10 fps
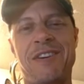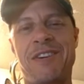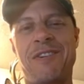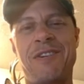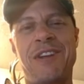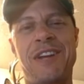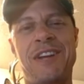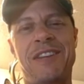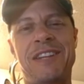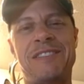Oh, and they
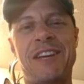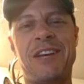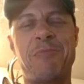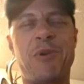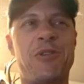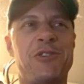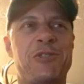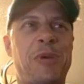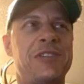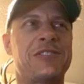take up all the
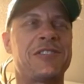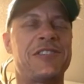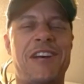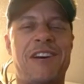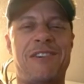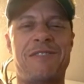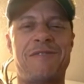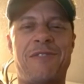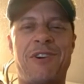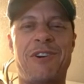spaces now
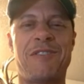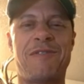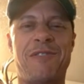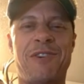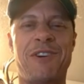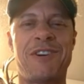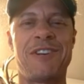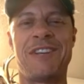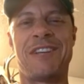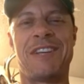for
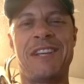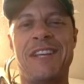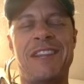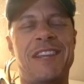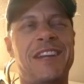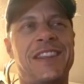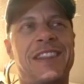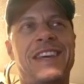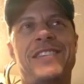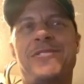
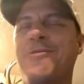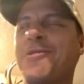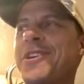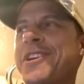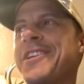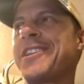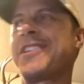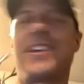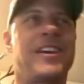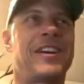that's one of the
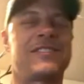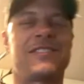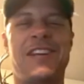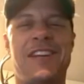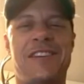things that...